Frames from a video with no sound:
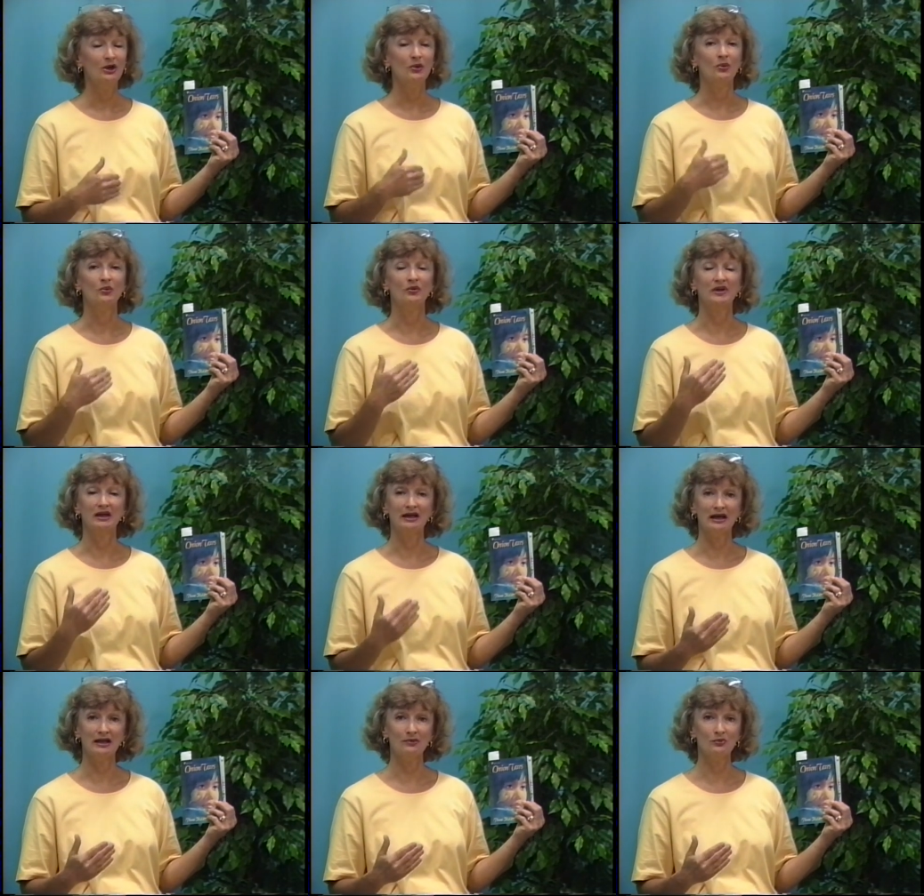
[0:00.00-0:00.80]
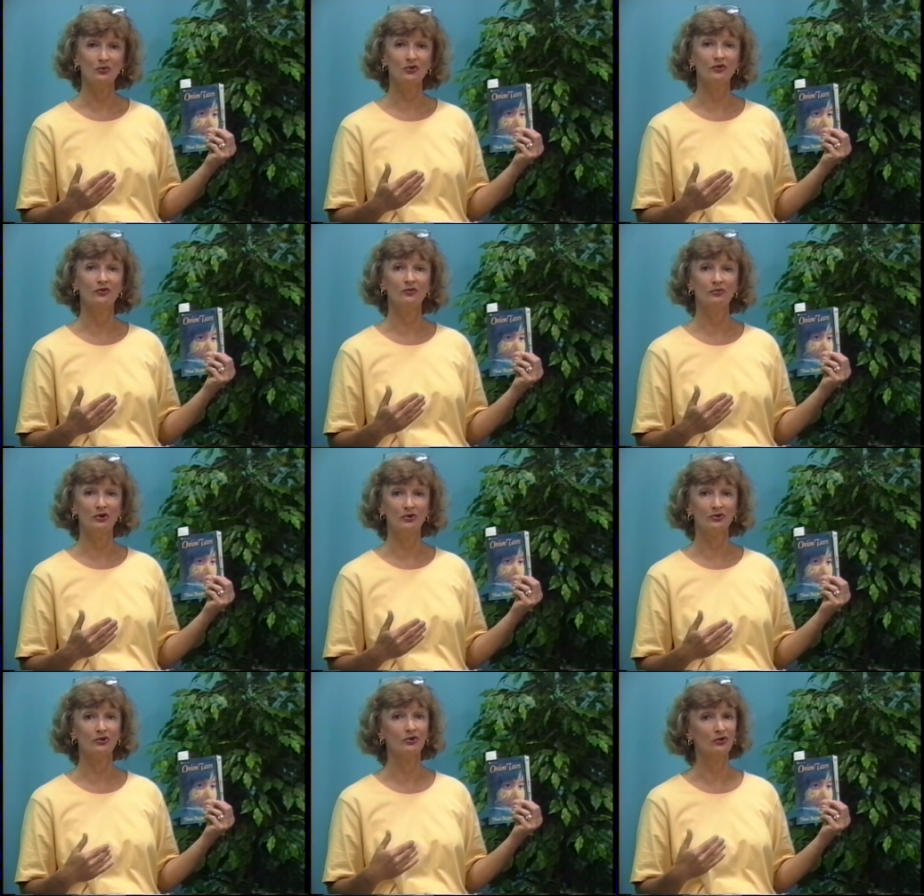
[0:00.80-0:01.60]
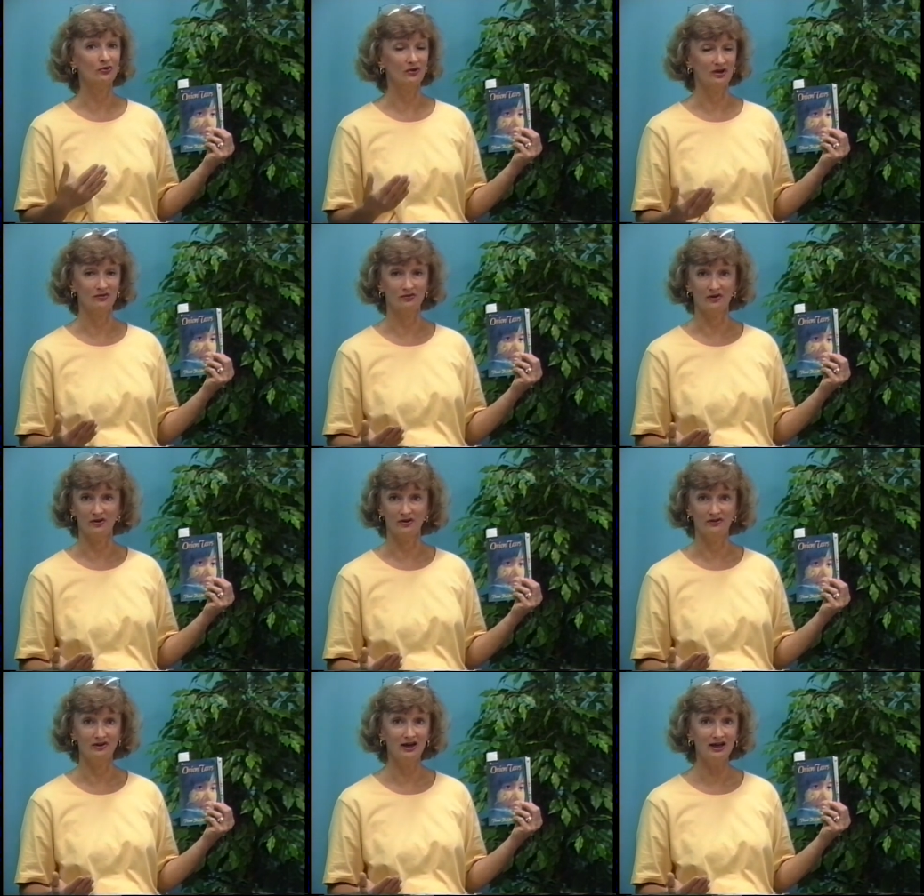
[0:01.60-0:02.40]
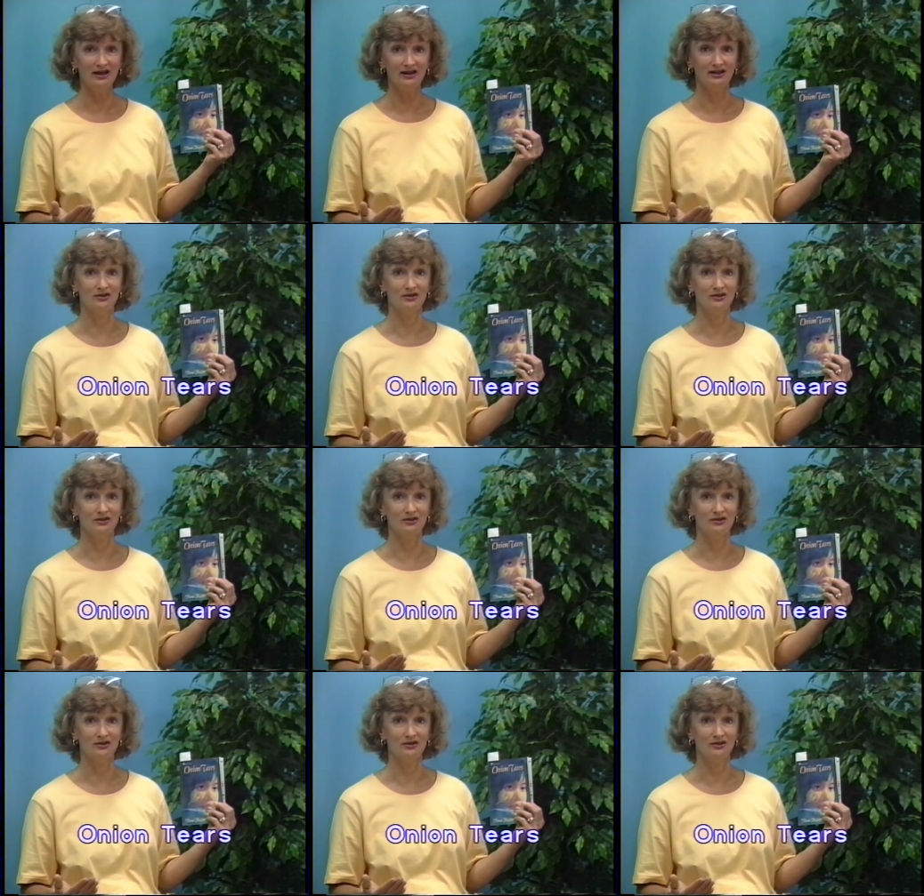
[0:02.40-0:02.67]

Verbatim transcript: Well, when they got aboard the boat, her grandfather died.